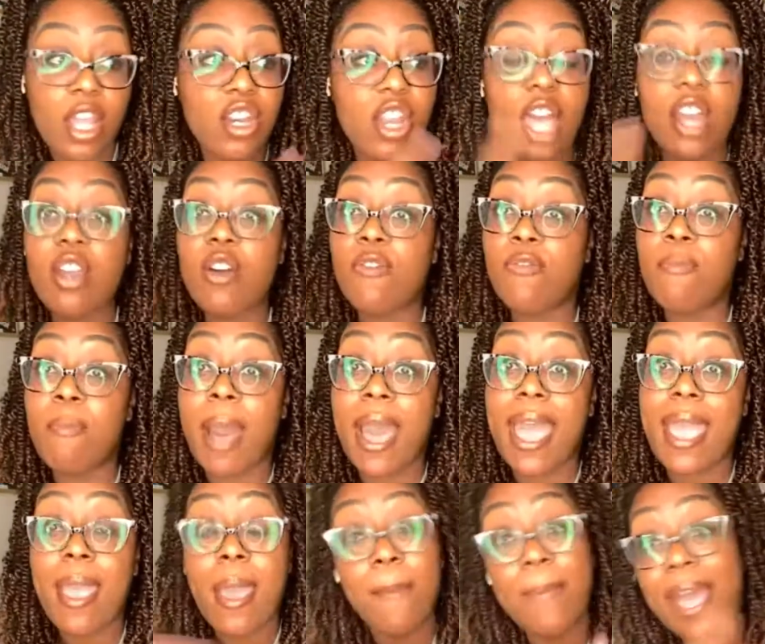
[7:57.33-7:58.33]
None of
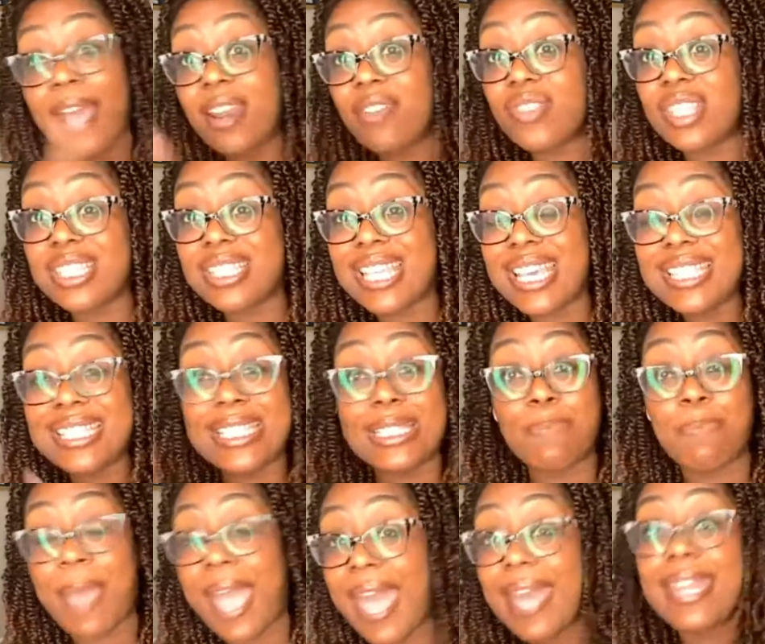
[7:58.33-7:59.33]
my Battle of the
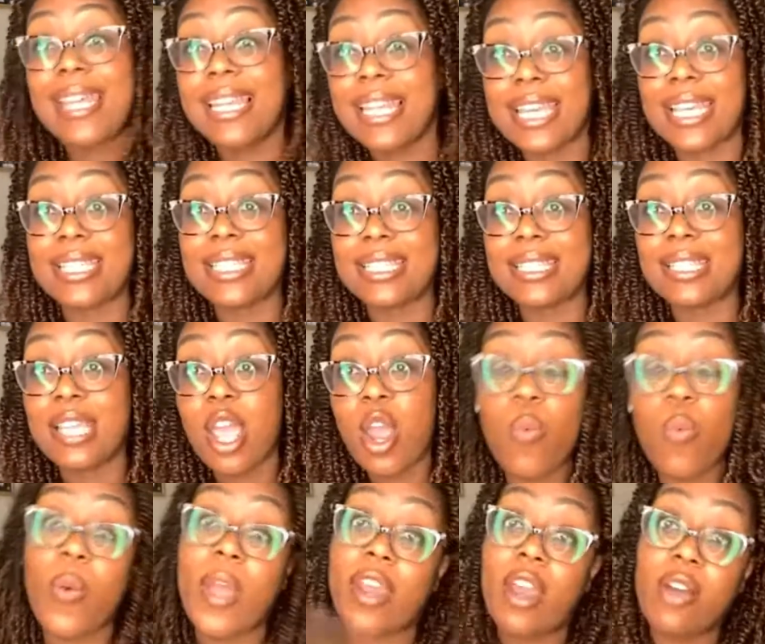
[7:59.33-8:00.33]
Sexes panelists
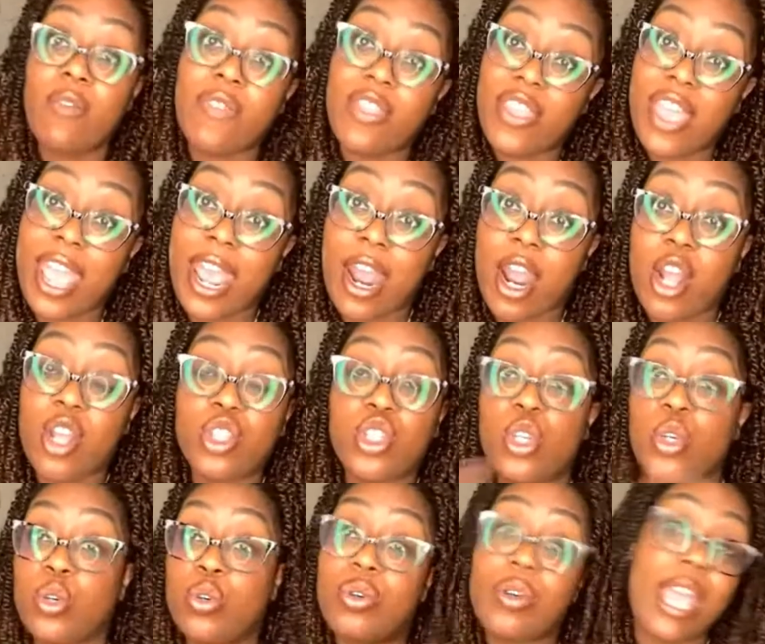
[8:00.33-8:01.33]
went over there
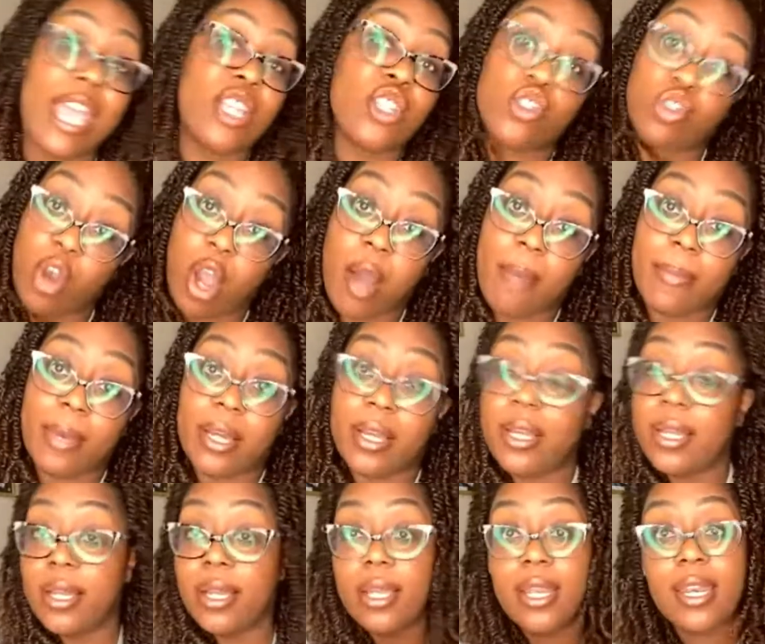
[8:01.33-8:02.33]
to create drama.
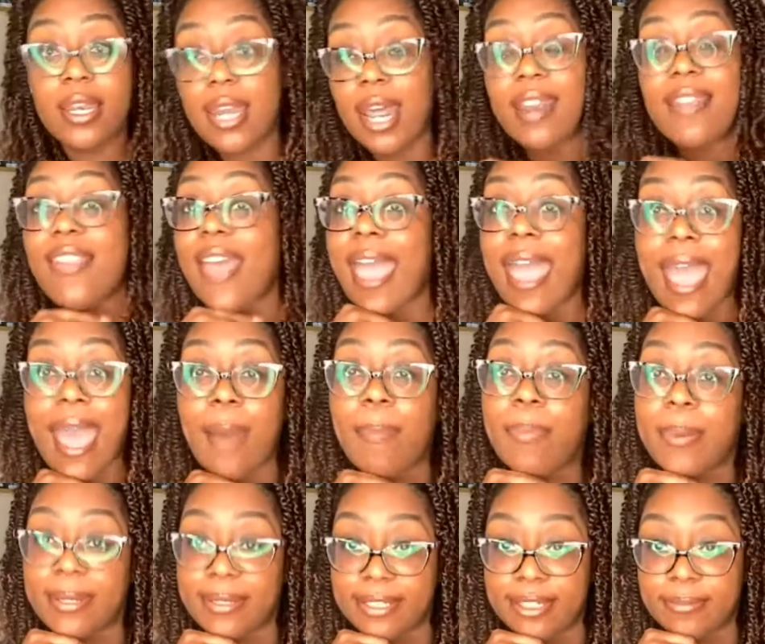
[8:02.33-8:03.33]
None of that
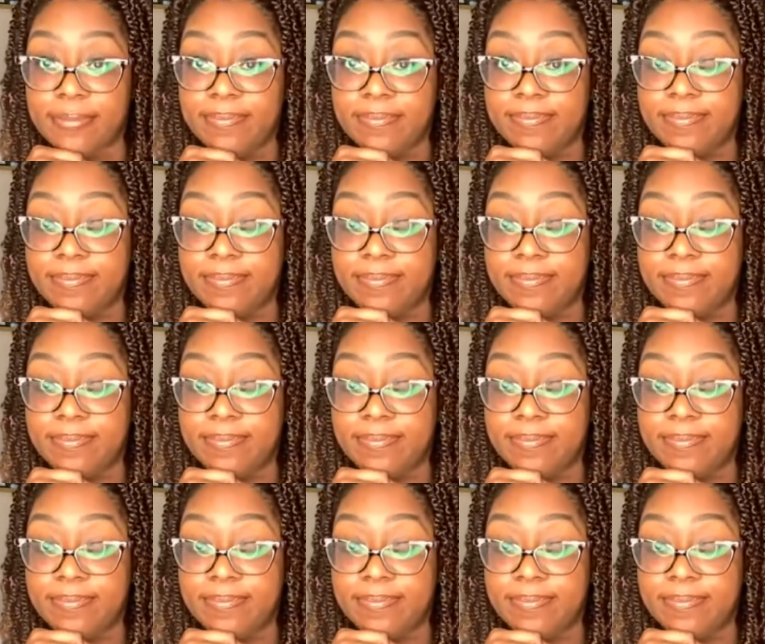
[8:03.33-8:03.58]
happened.